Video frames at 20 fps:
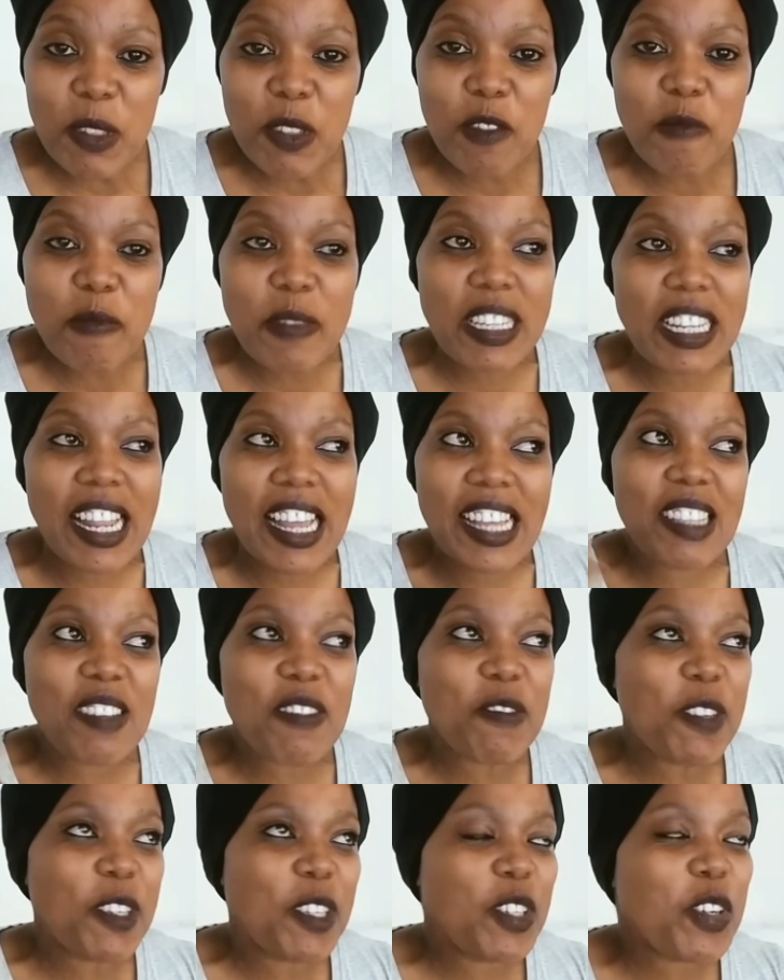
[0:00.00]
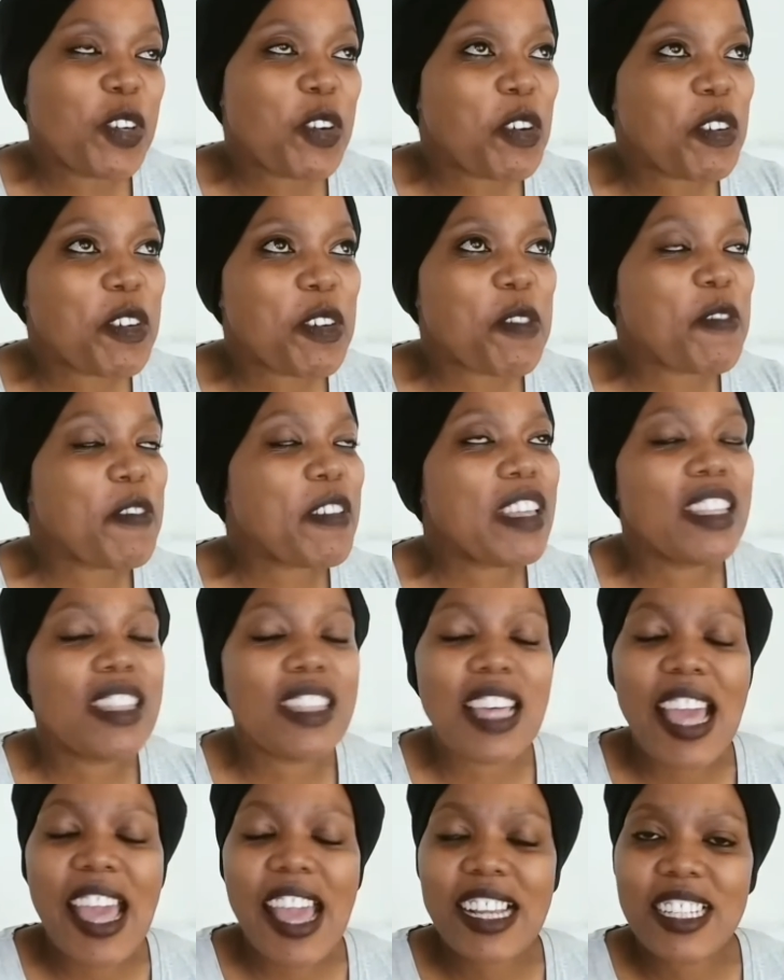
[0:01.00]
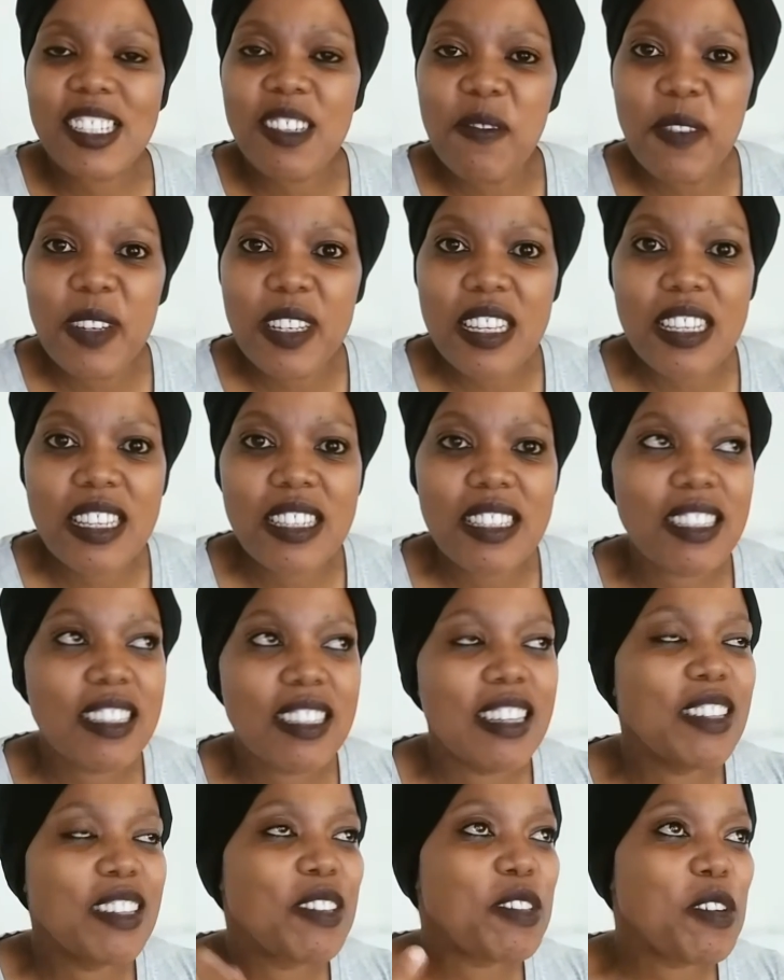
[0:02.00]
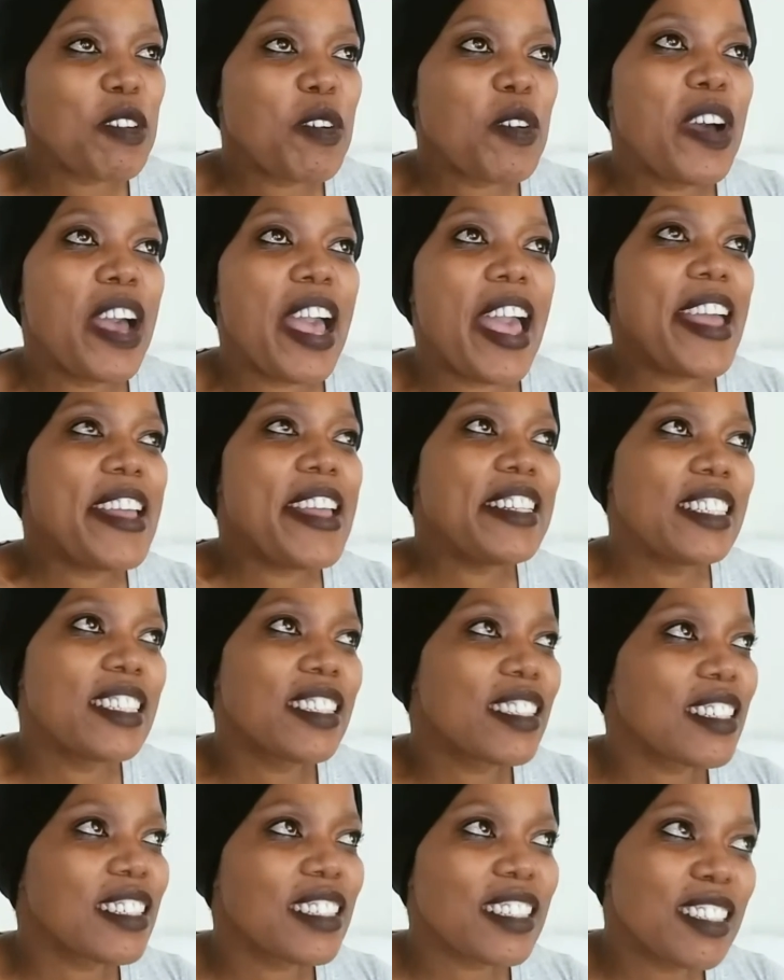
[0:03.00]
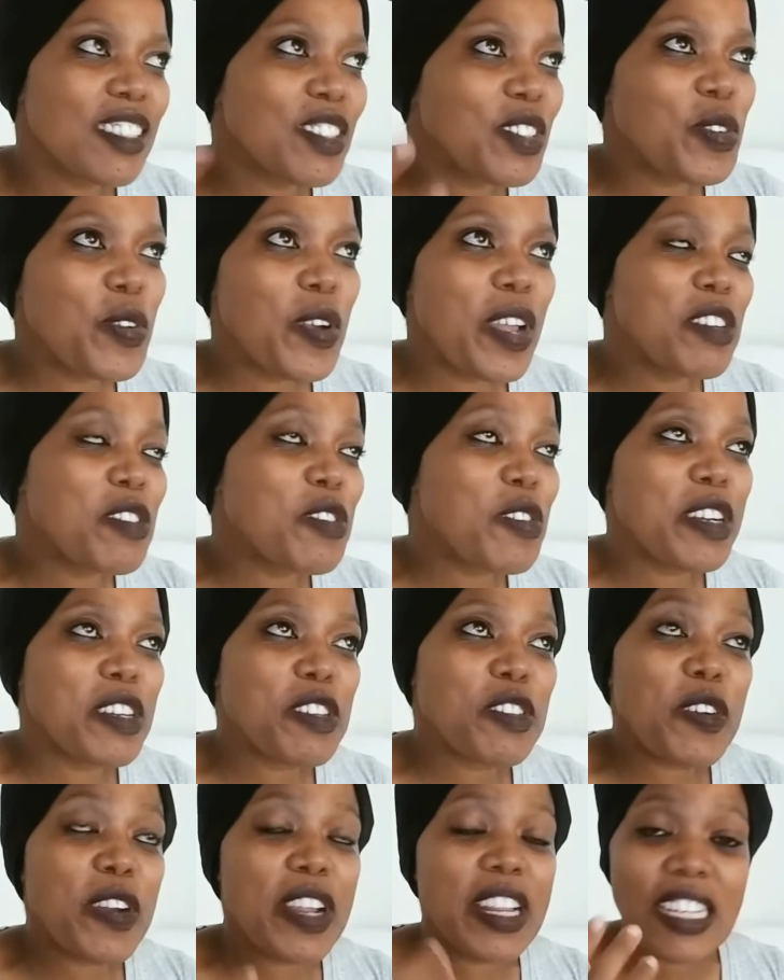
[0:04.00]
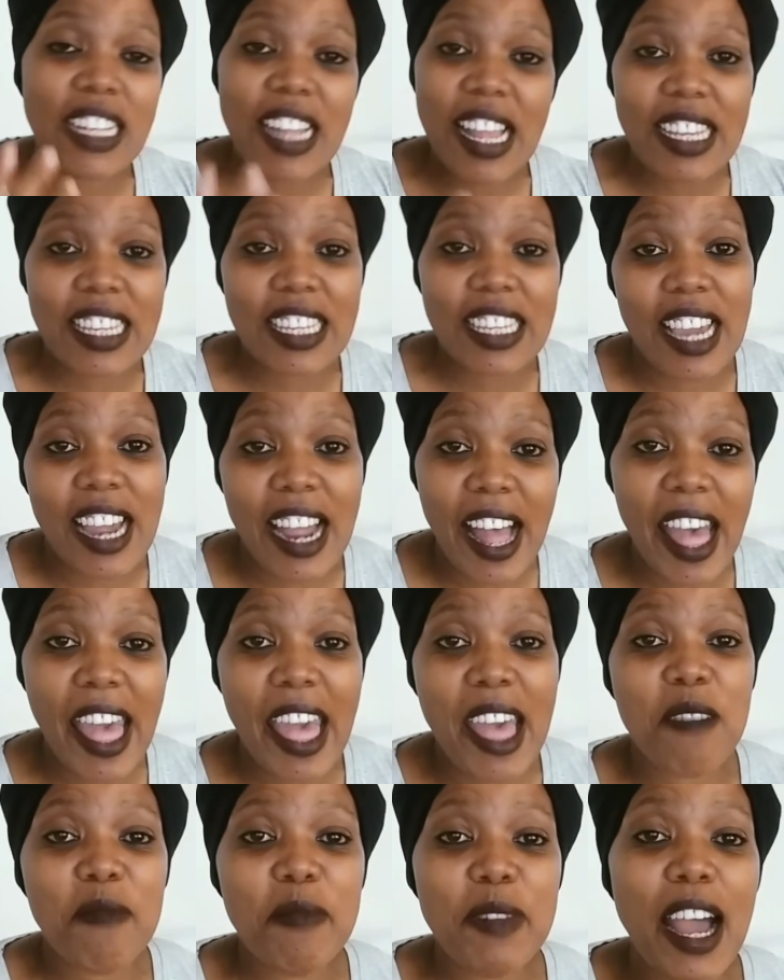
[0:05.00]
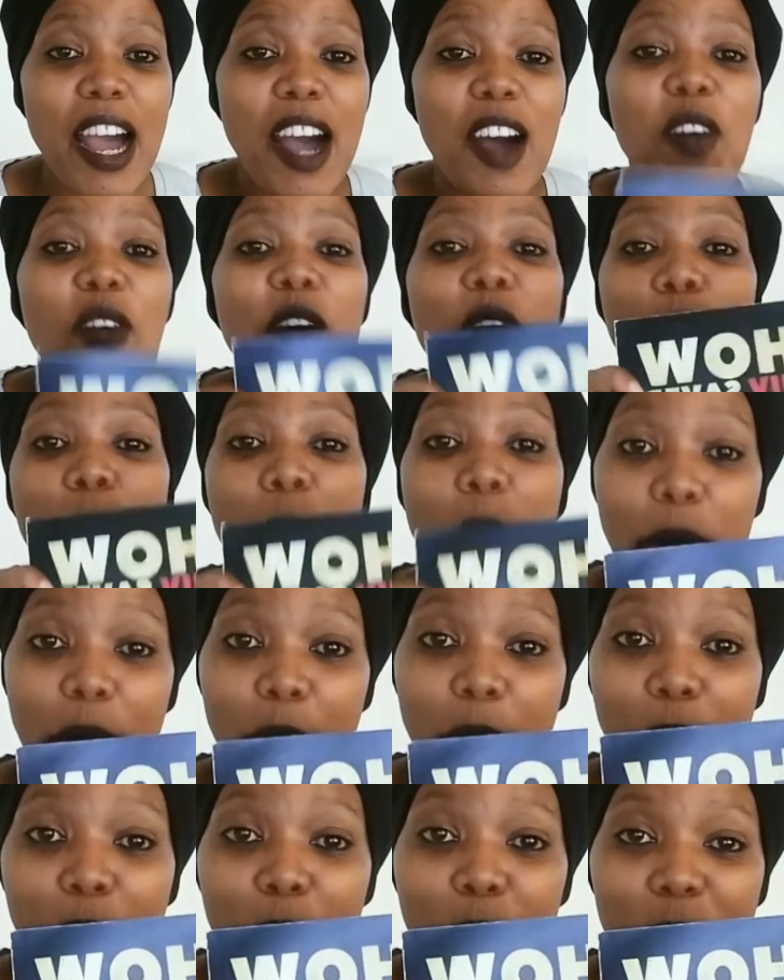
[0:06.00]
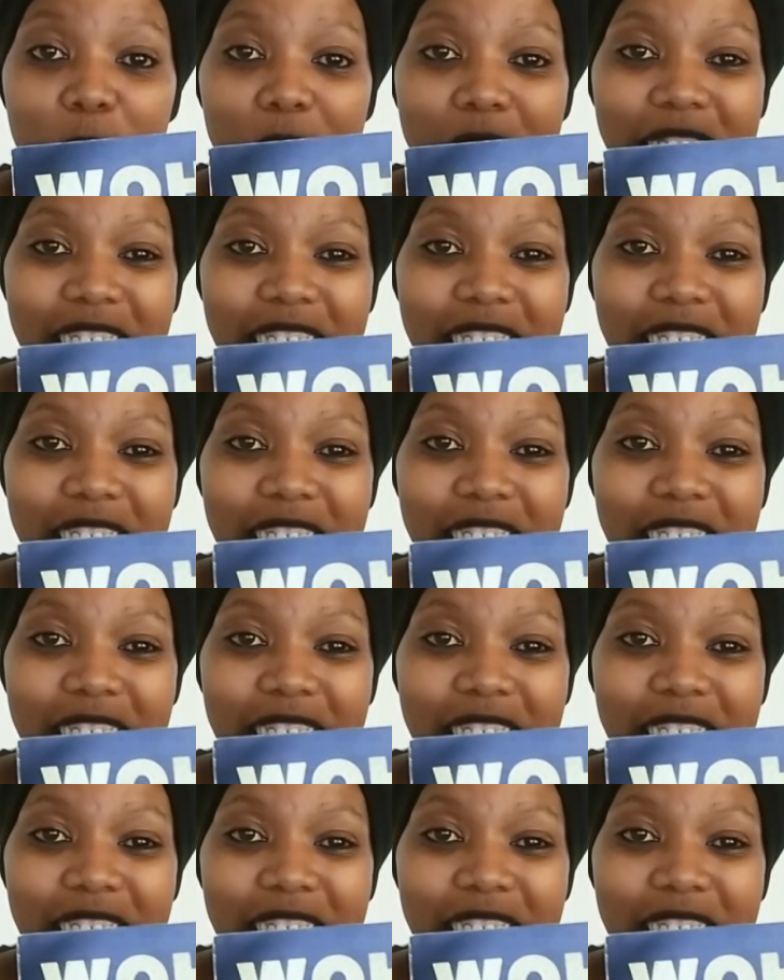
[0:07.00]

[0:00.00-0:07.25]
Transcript: of me, like the photography, the activist, and grew and grew and grew, and like here I am now, boom.